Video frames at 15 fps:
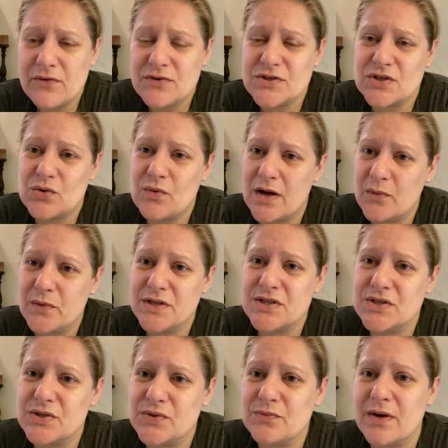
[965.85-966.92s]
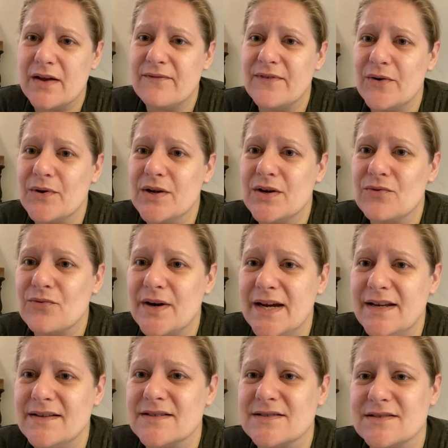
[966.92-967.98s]
so I wish you a very
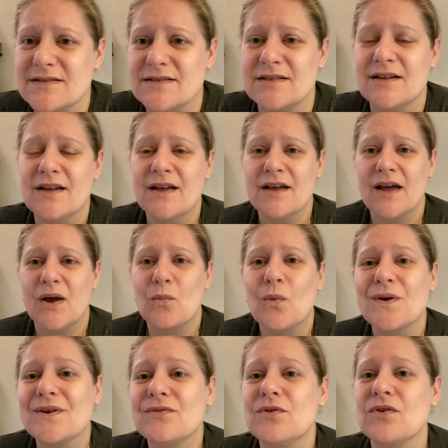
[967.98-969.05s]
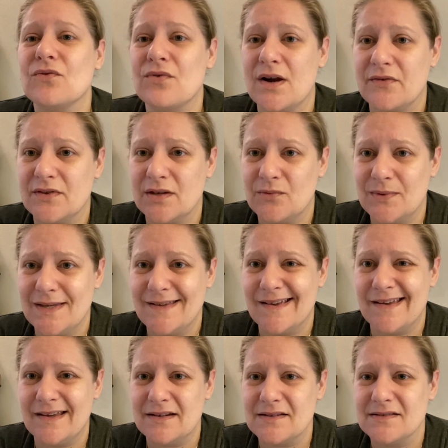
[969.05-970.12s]
great and wonderful crafting week
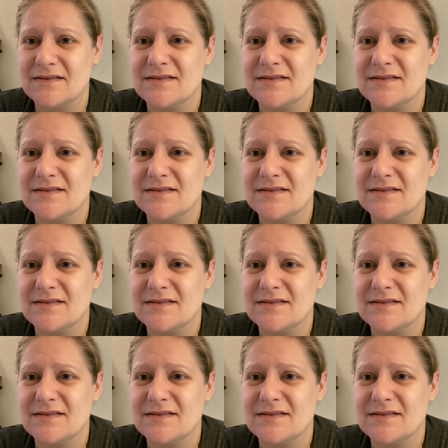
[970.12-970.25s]
ahead.